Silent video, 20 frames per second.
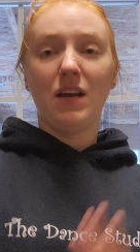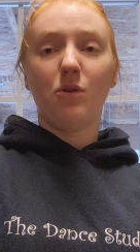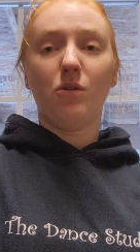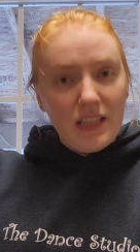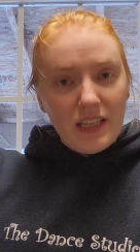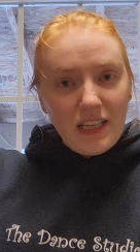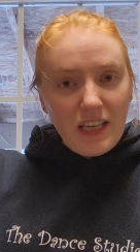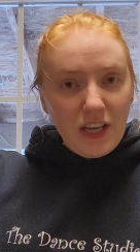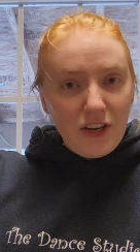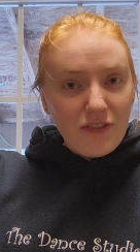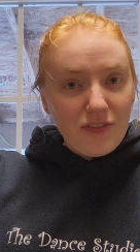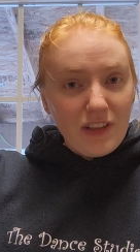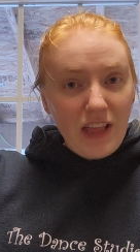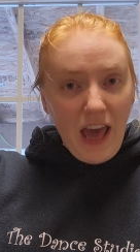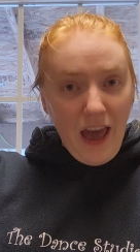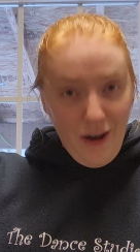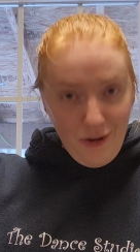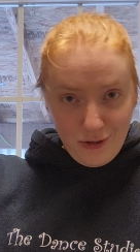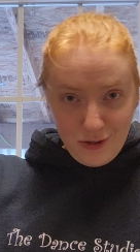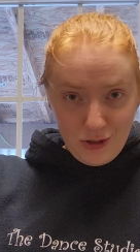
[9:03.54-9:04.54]
Click here for the
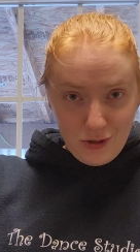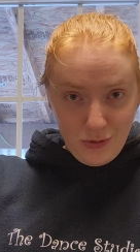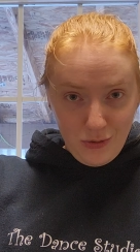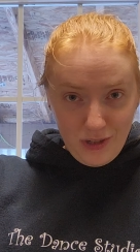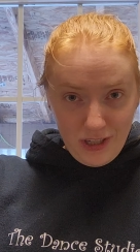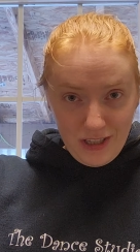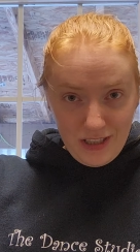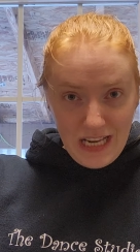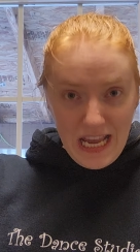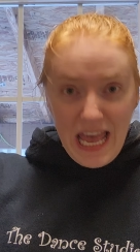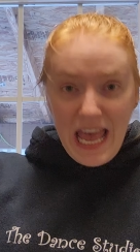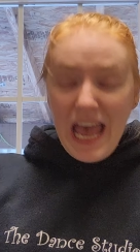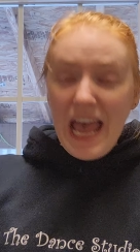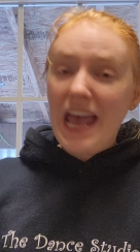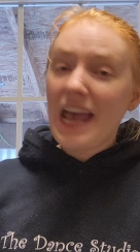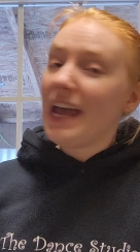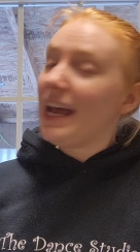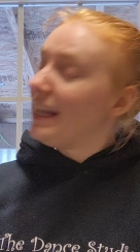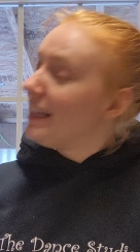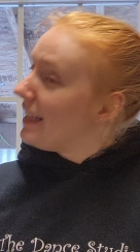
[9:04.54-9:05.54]
house tour
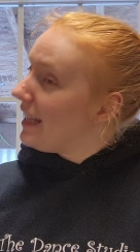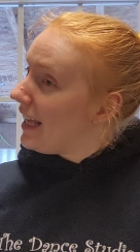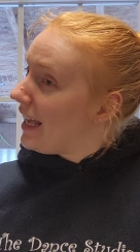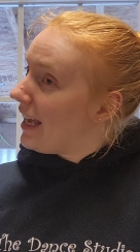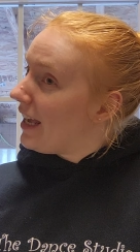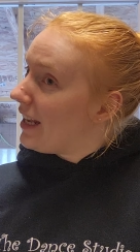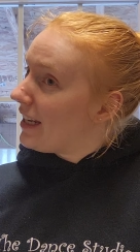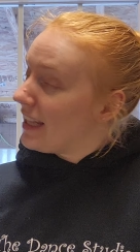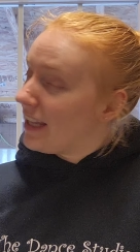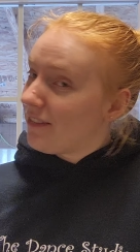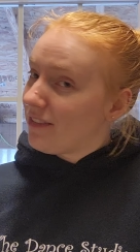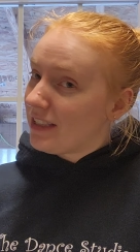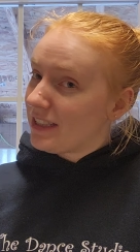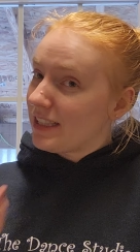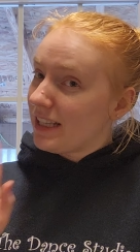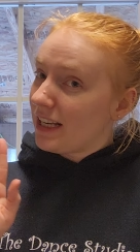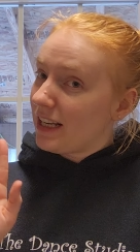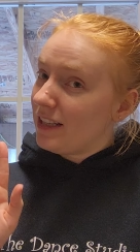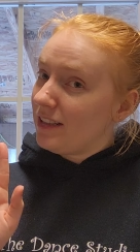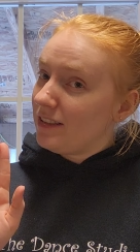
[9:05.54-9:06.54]
and then give it a
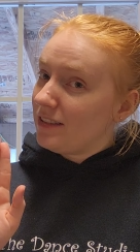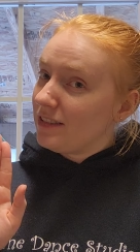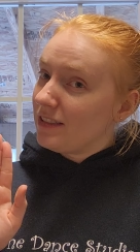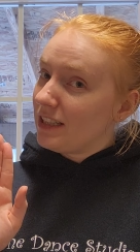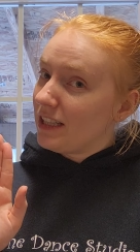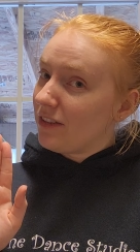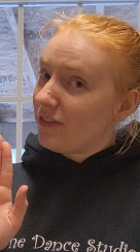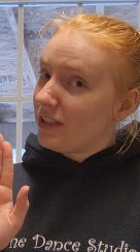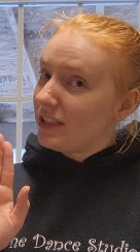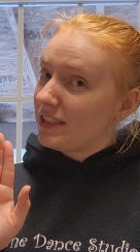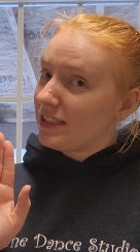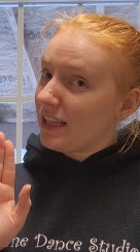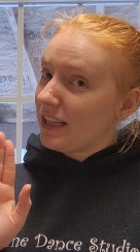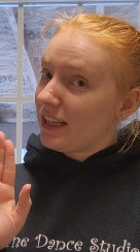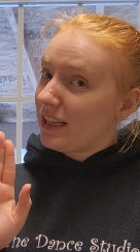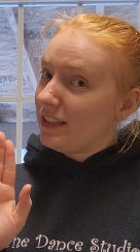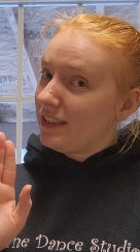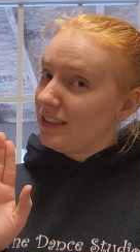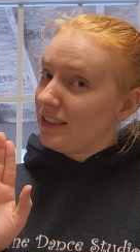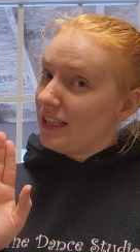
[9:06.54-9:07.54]
second. Give it a
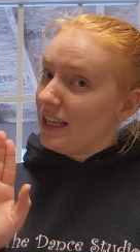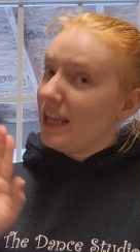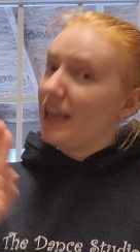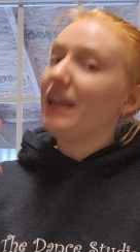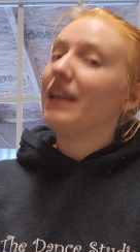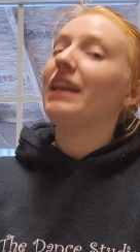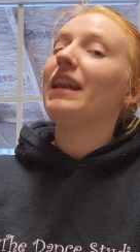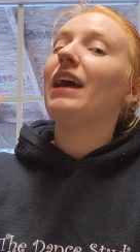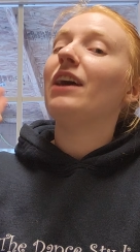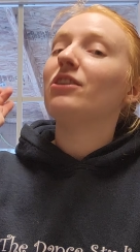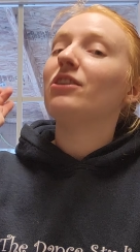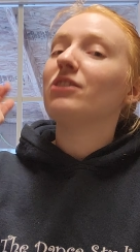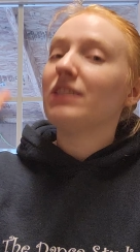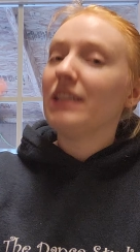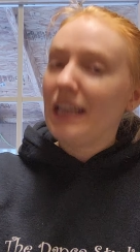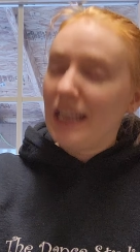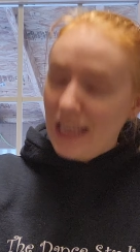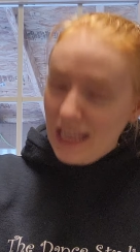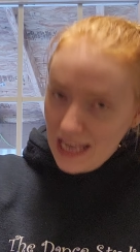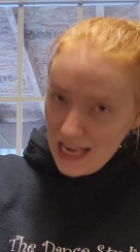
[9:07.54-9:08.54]
second. Now
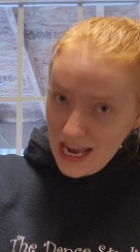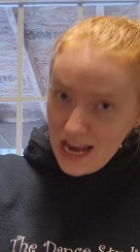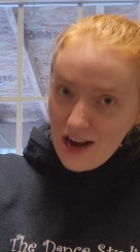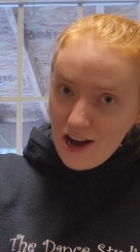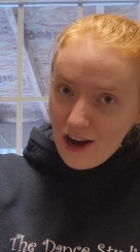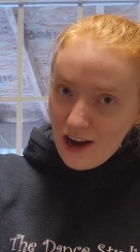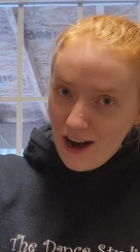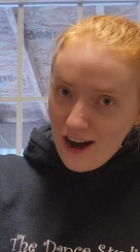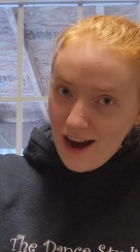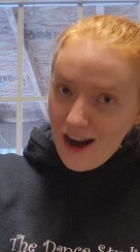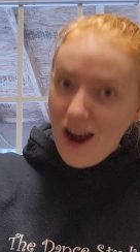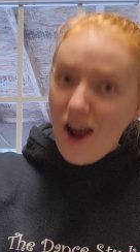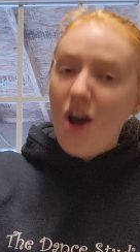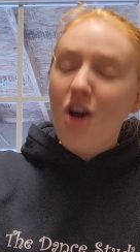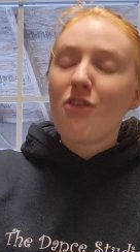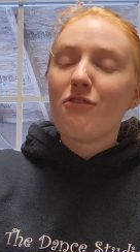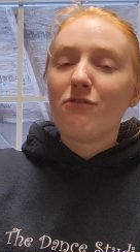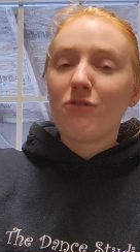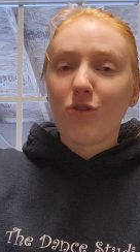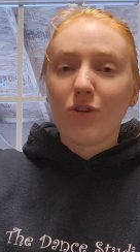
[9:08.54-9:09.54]
click here
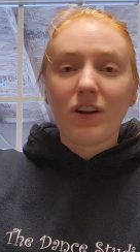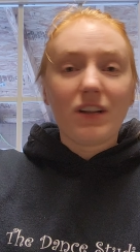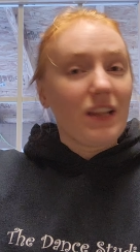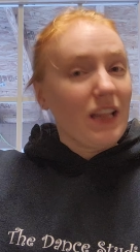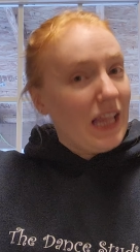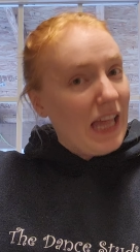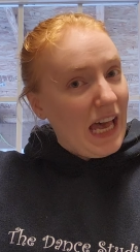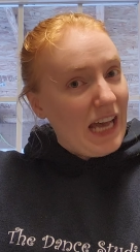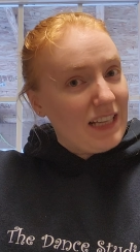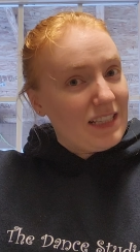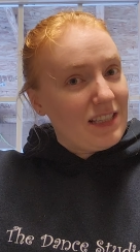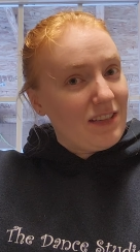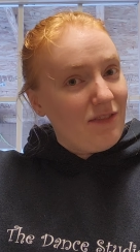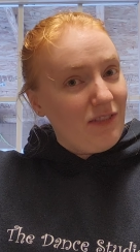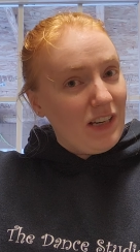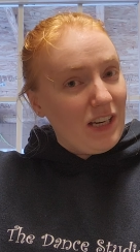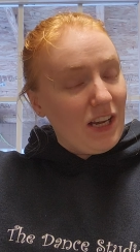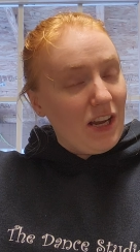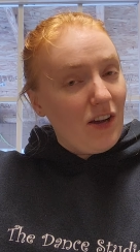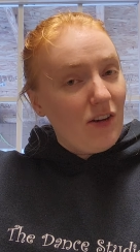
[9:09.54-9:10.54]
for the last
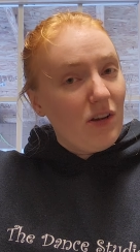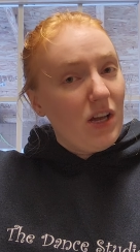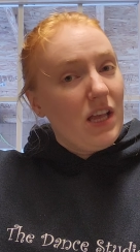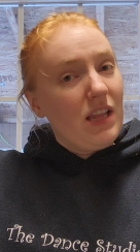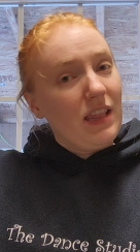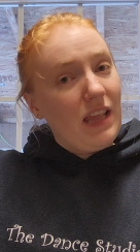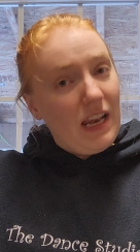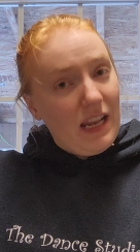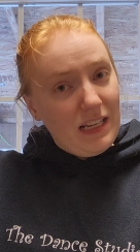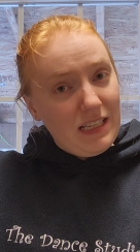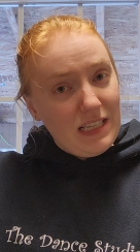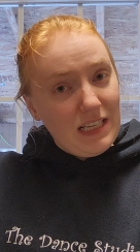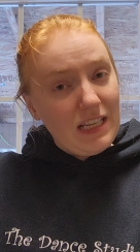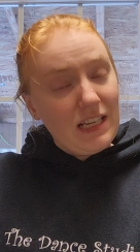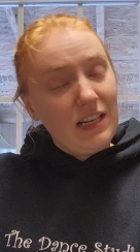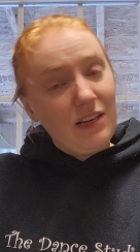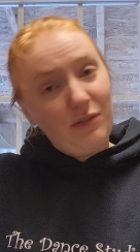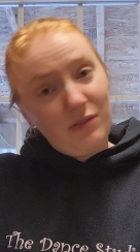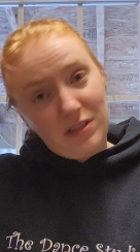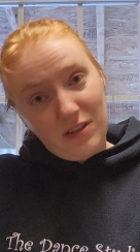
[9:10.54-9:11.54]
video that I did.
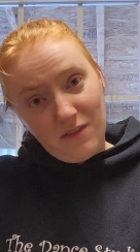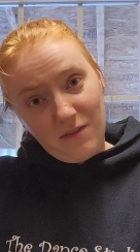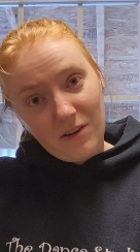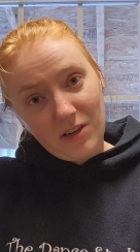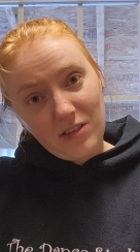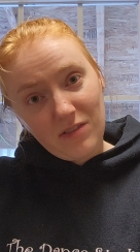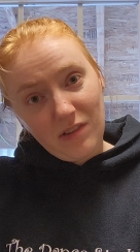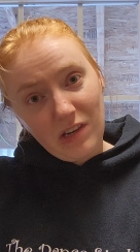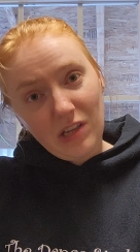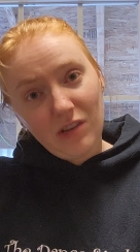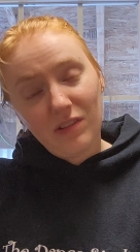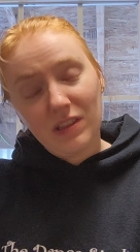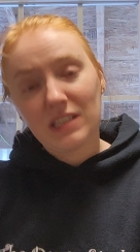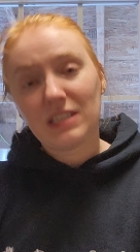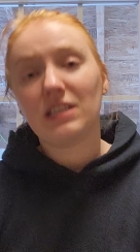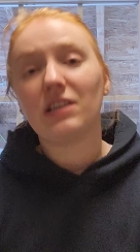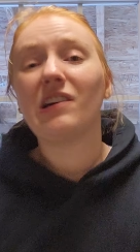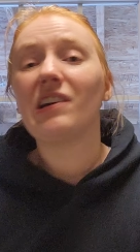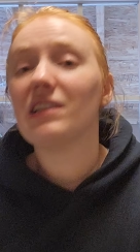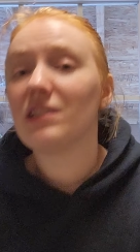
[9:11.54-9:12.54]
It was the first video in the
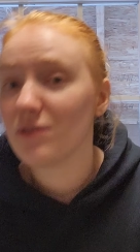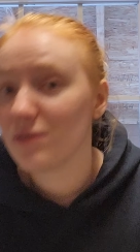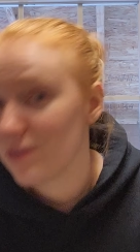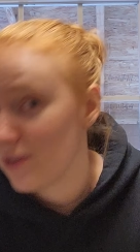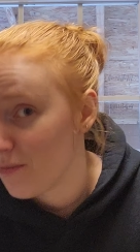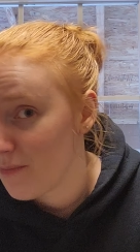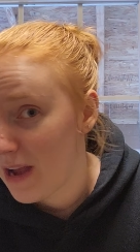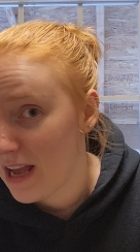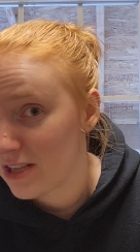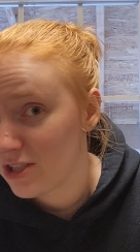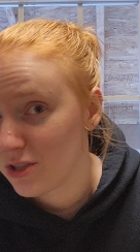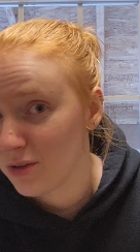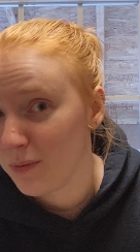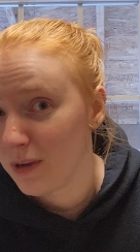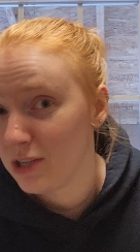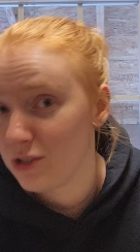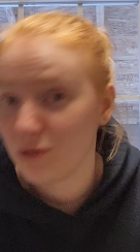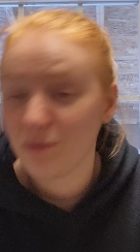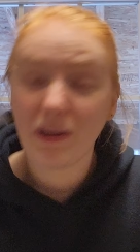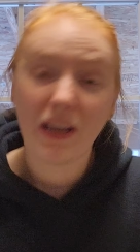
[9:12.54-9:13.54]
series. It was our master
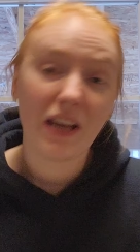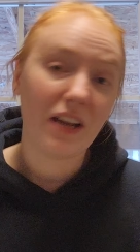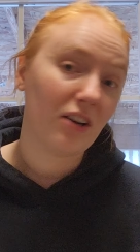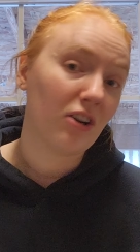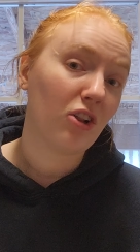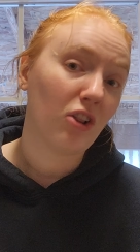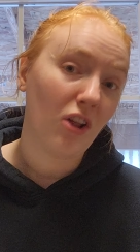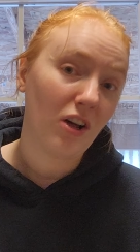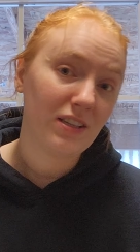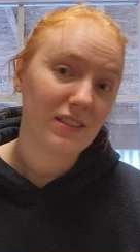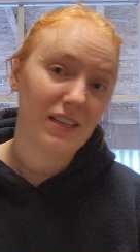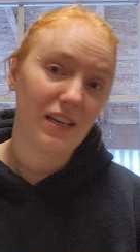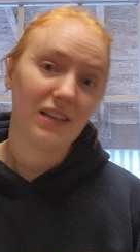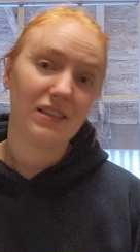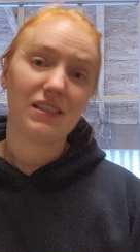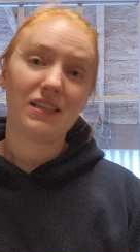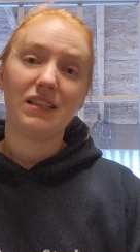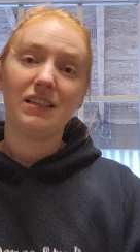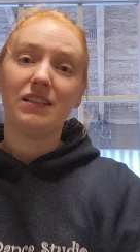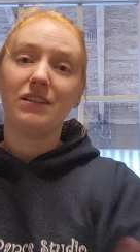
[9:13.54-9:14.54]
bedroom and
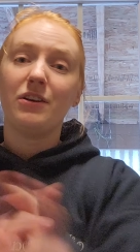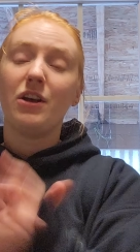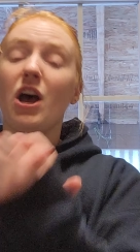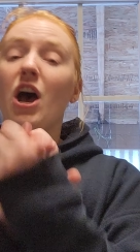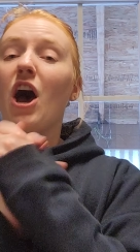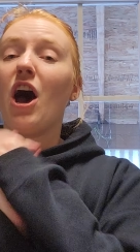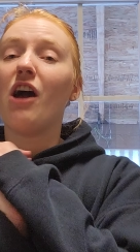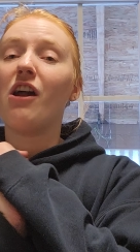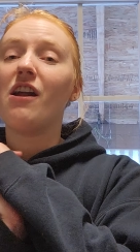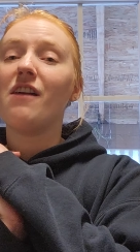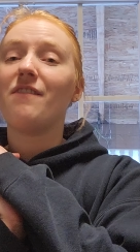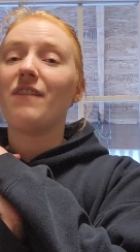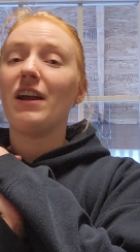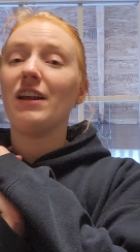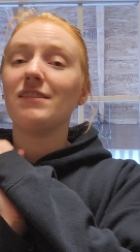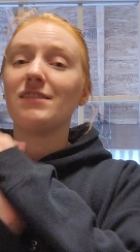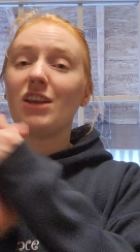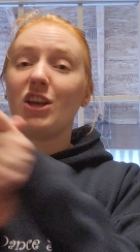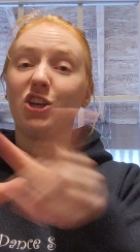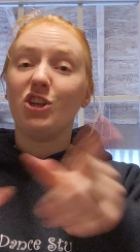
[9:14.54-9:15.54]
closet. All right,
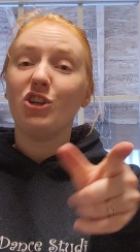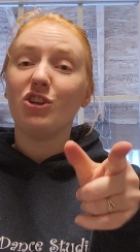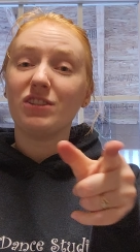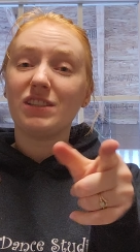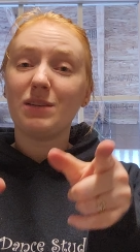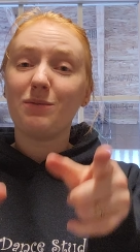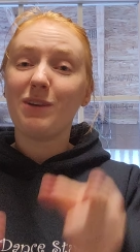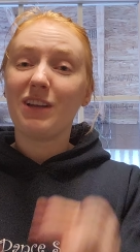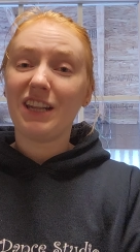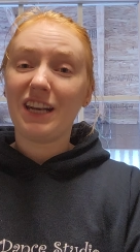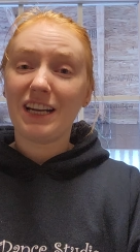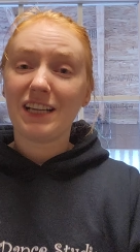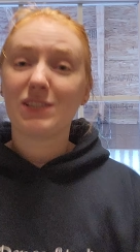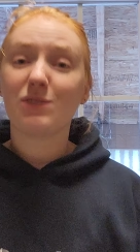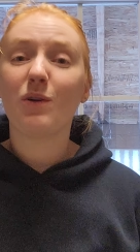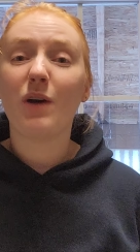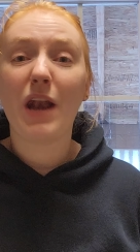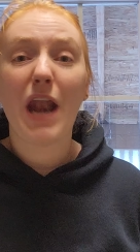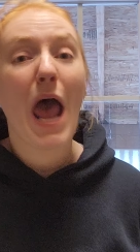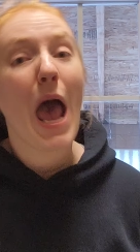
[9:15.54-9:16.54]
friends, you'll see me on the next
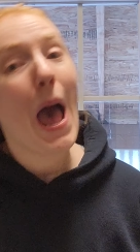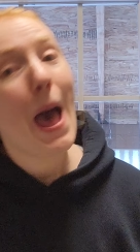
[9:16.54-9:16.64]
one.